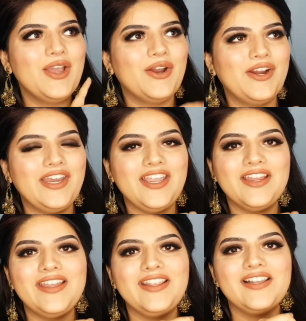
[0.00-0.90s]
earlier
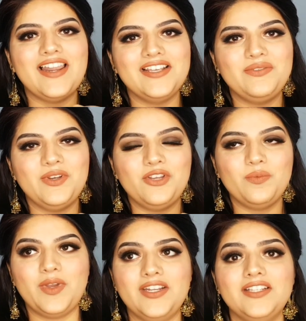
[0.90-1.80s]
in the last video,
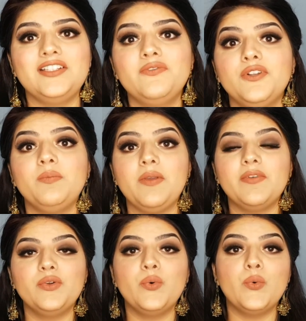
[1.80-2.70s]
but this is for the
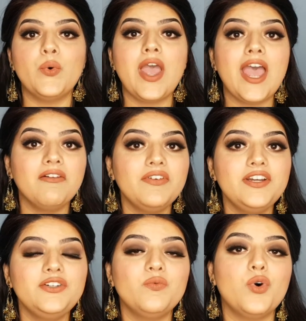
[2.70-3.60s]
people who
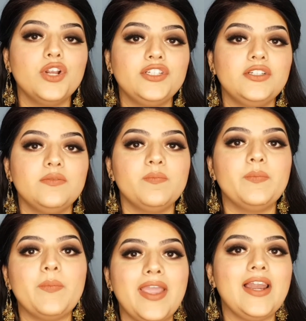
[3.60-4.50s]
haven't watched
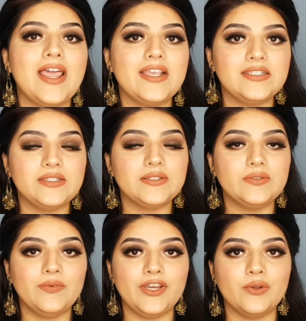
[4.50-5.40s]
my last
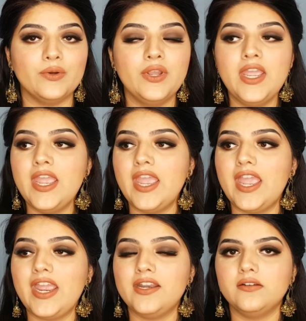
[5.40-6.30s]
video.
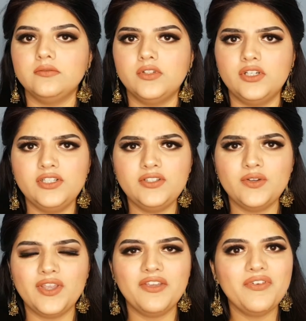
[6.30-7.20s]
And also,
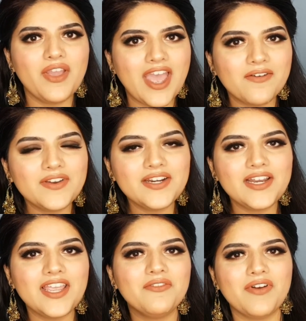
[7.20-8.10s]
if you haven't,
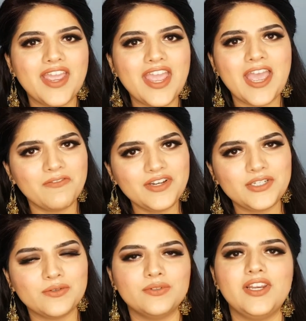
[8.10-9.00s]
like, why haven't you?
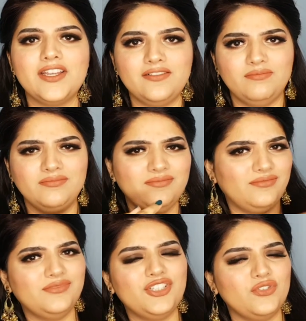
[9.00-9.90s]

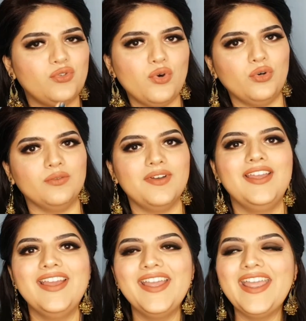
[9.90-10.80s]
Like, just go.
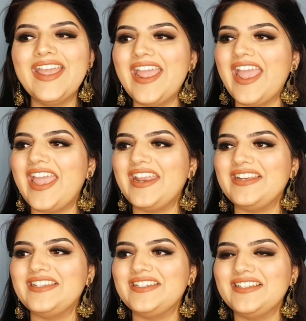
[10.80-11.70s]

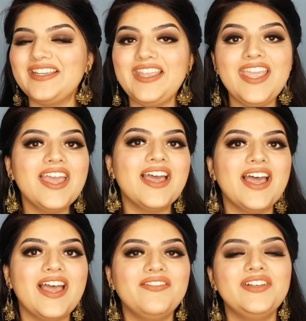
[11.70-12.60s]
And yeah,
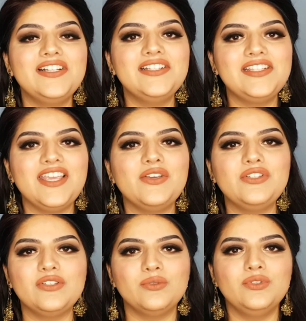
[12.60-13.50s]
I will see you
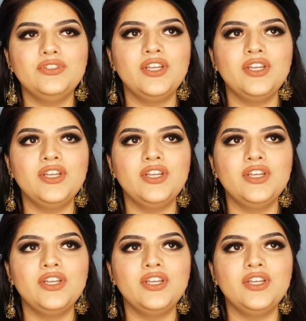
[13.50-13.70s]
soon.